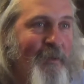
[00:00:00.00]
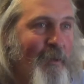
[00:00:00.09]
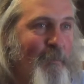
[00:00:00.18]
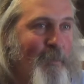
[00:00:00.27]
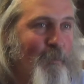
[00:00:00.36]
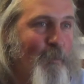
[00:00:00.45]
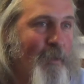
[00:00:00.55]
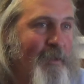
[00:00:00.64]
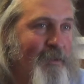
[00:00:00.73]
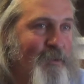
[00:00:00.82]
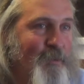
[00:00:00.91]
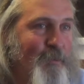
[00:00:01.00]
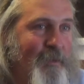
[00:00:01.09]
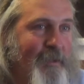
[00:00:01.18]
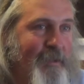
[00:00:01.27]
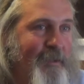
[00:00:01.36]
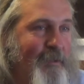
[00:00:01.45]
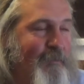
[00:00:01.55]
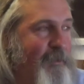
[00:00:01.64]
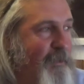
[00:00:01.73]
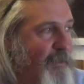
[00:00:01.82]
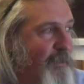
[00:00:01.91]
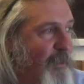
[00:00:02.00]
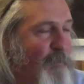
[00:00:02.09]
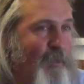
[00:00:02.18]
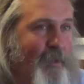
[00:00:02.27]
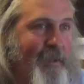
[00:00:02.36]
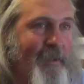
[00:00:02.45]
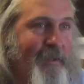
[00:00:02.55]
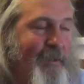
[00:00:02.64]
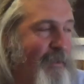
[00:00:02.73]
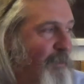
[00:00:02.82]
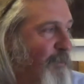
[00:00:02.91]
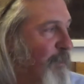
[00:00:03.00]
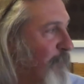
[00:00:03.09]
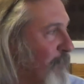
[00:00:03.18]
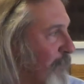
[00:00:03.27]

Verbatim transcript: I'm gonna walk into school today. Oh, really? I'm parking. In, uh, oh,